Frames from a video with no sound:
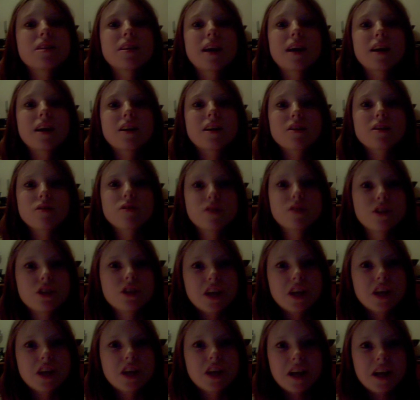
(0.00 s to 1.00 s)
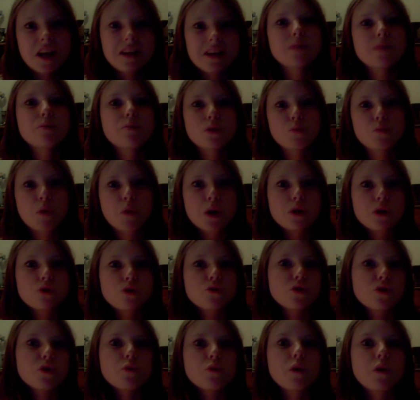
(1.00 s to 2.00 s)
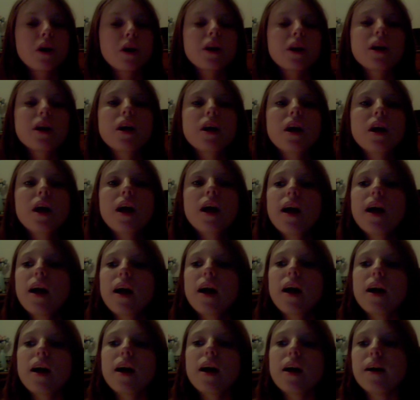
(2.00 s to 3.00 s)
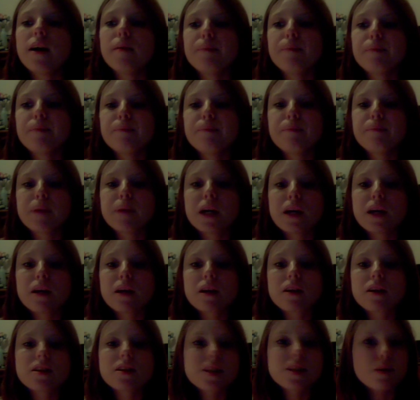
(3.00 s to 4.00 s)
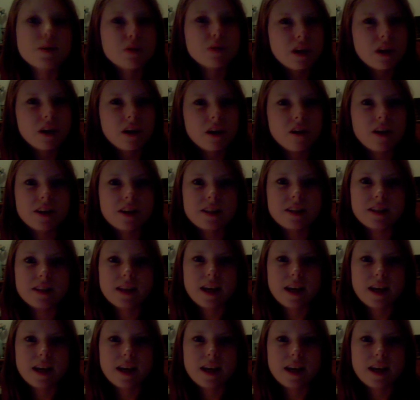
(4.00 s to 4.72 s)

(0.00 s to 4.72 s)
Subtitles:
that Christianity was the one true one. But because I was younger, I didn't